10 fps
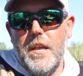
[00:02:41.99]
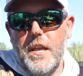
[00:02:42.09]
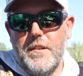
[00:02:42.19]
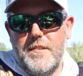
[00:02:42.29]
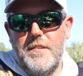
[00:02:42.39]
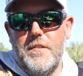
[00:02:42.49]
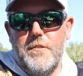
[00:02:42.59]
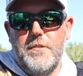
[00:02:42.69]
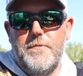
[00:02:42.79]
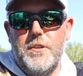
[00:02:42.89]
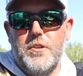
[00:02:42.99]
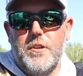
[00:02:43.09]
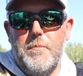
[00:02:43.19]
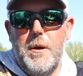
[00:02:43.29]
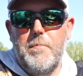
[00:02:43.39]
and see those fish
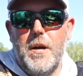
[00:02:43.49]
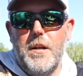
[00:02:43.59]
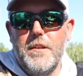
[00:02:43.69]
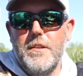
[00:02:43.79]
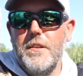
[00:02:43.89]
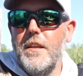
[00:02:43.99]
come up on it.